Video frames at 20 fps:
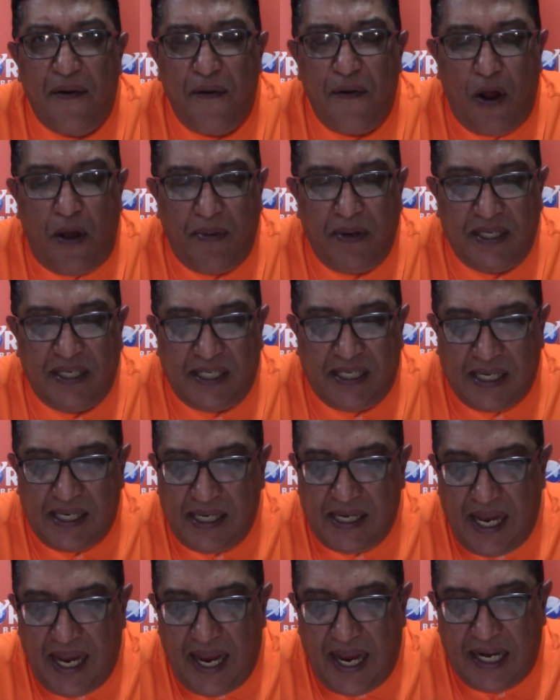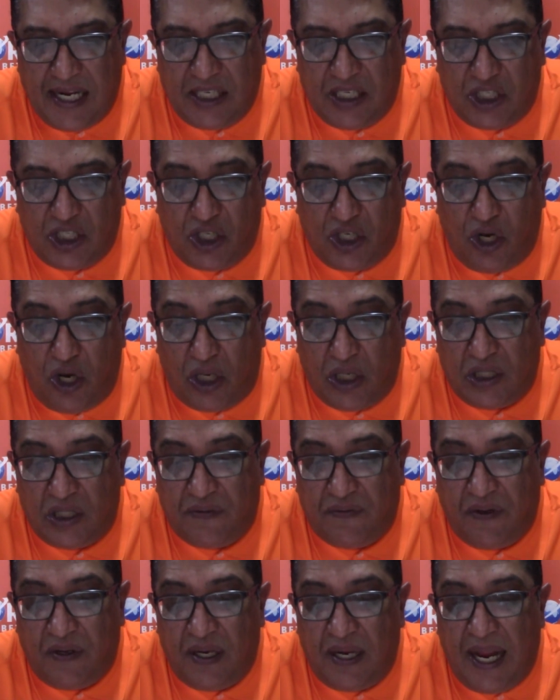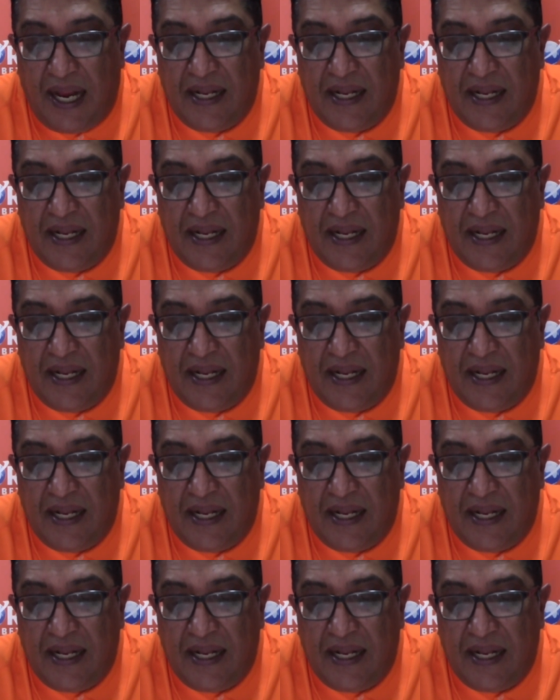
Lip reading: Robertson at Scottsville,